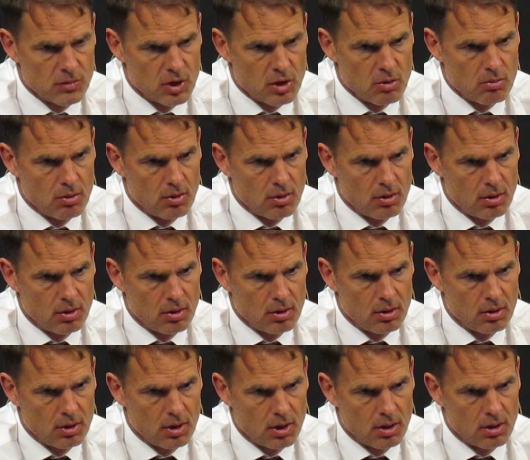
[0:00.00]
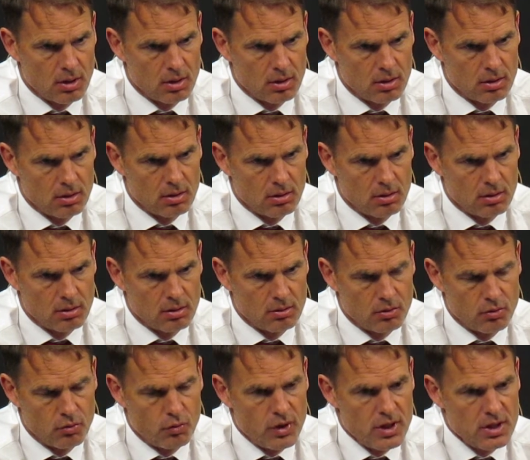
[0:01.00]
the
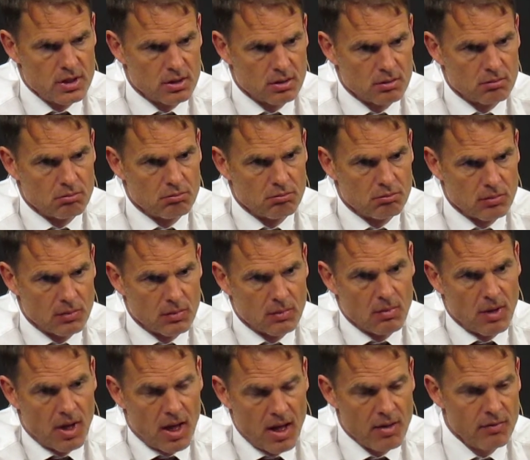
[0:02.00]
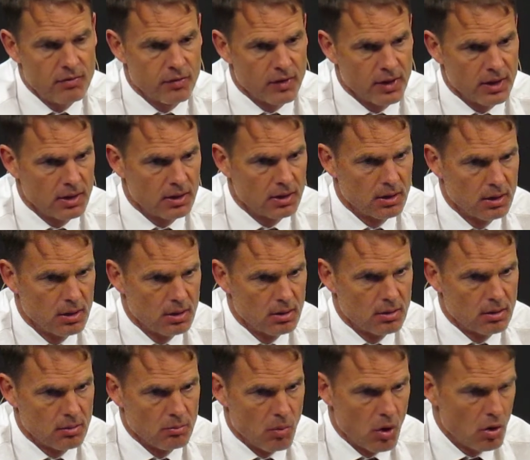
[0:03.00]
reason, I think,
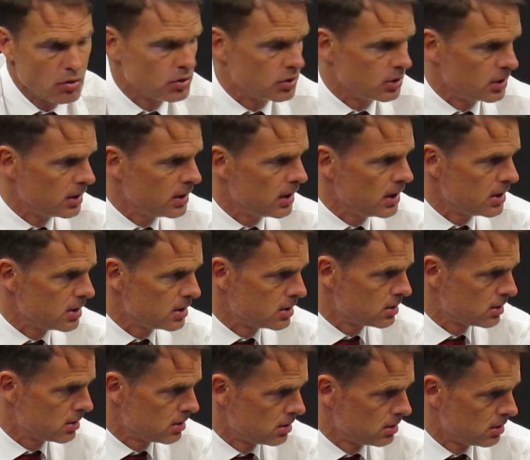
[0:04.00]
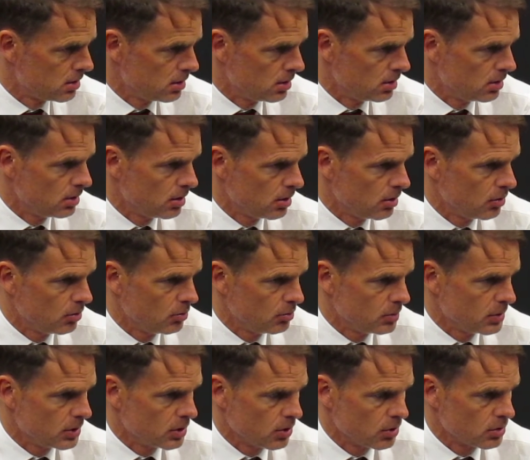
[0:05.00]
mostly is, you know,
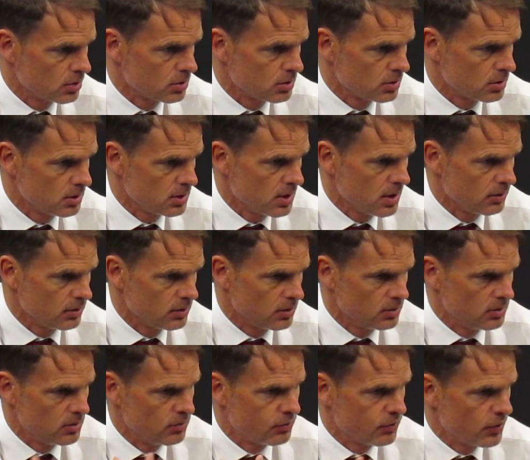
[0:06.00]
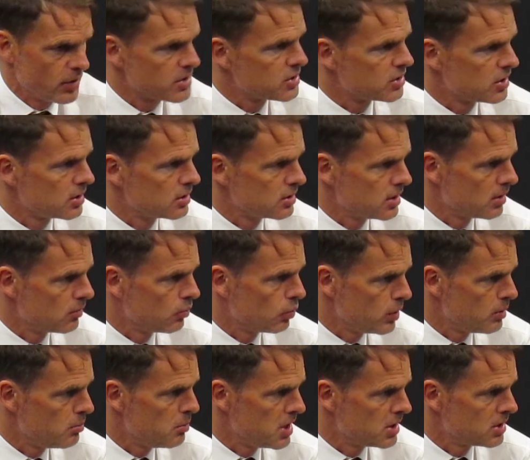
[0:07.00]
because, yeah, the freshness that
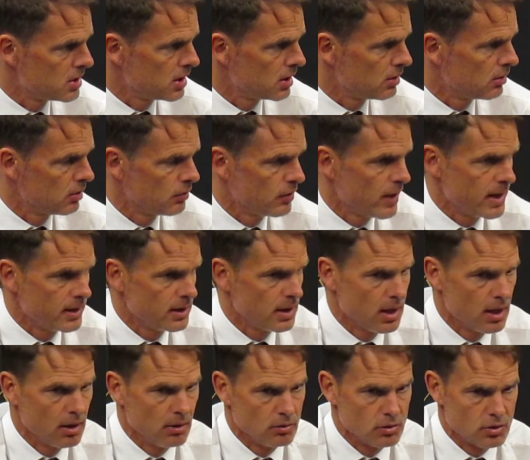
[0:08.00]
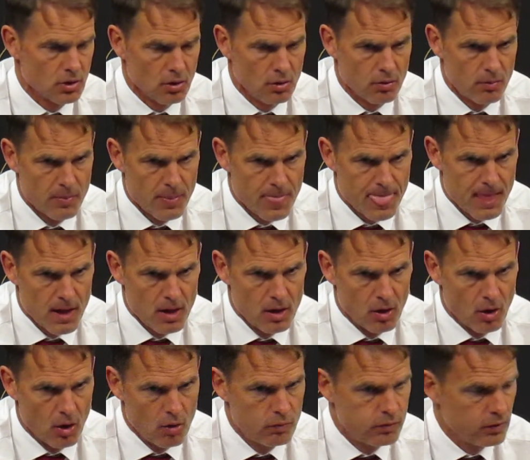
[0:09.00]
we're missing right now. So
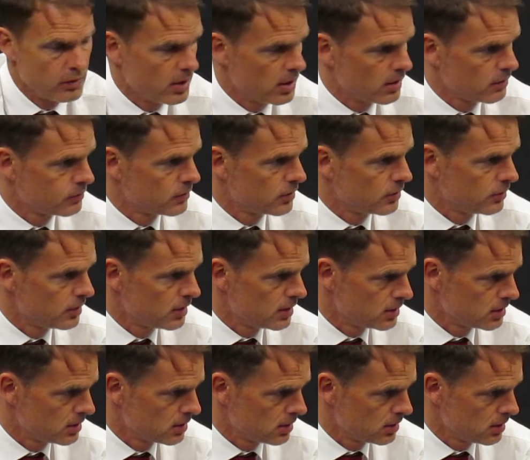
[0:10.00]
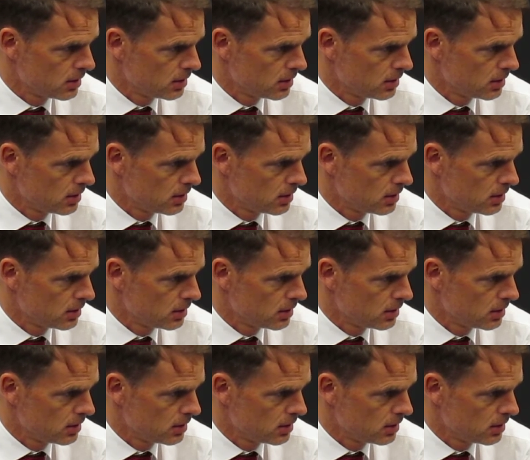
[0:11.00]
hopefully after this